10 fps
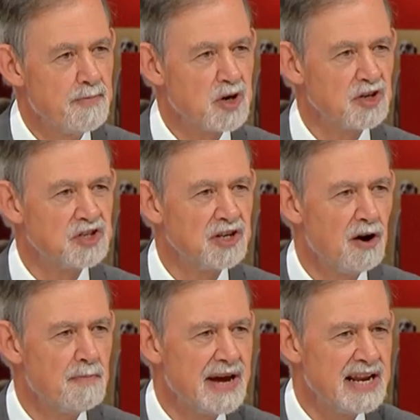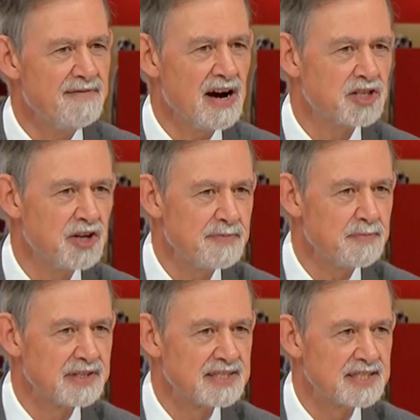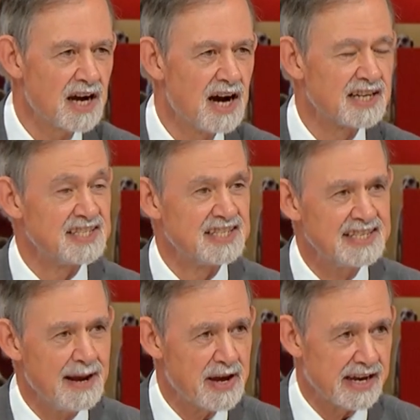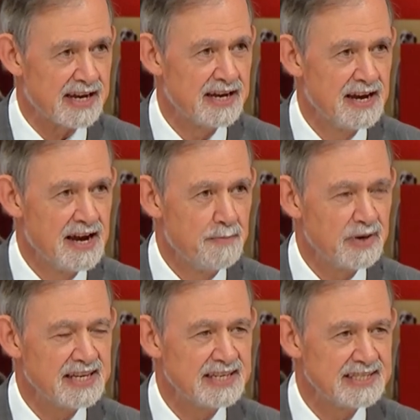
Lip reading: Because, you know, many of our treatments are systemic, but the